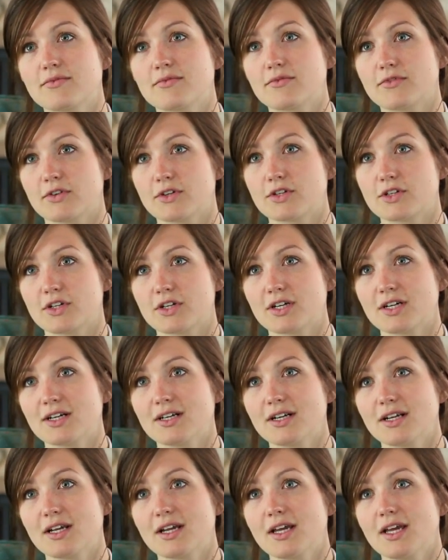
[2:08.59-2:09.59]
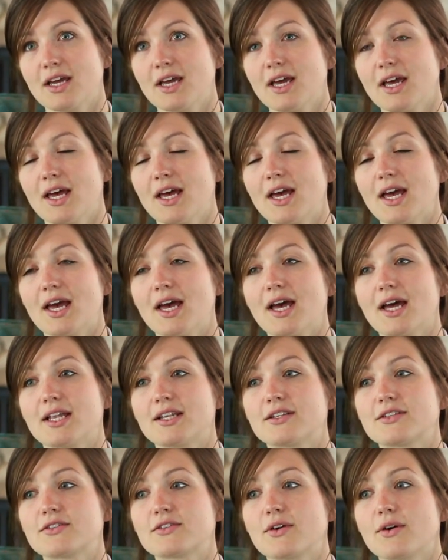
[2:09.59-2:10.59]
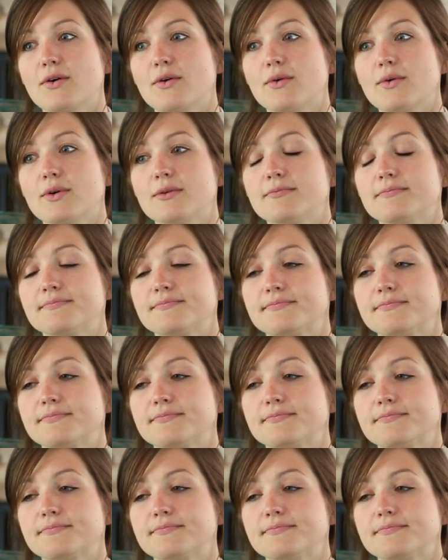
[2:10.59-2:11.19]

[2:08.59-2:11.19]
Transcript: for sure, and so